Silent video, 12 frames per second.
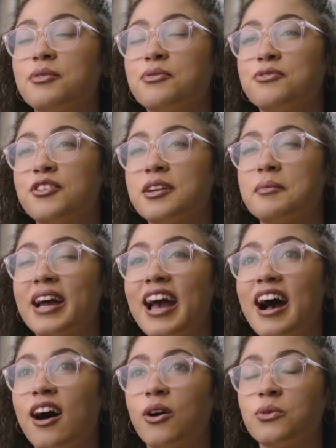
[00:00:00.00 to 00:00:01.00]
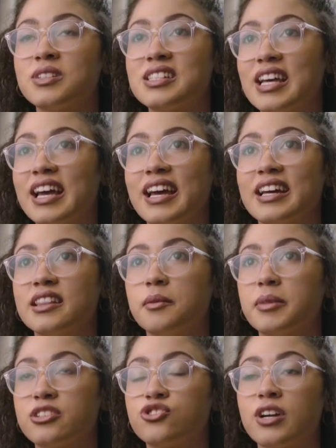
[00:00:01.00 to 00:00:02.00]
up in front of my house
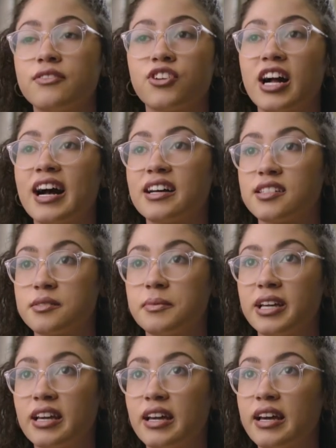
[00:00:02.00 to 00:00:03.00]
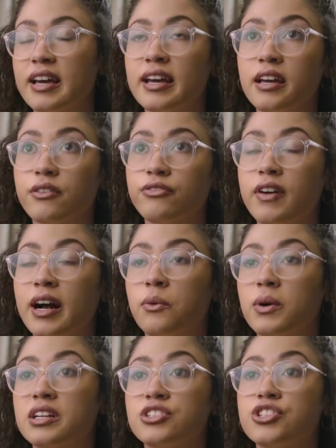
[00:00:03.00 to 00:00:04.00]
and the bus driver asked me if
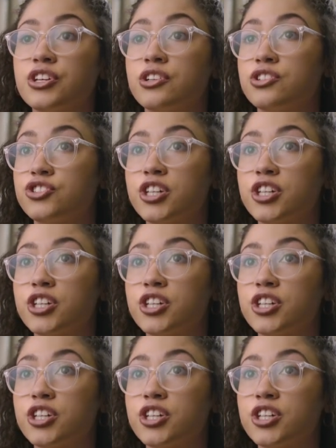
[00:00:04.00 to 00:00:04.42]
I wanted to go to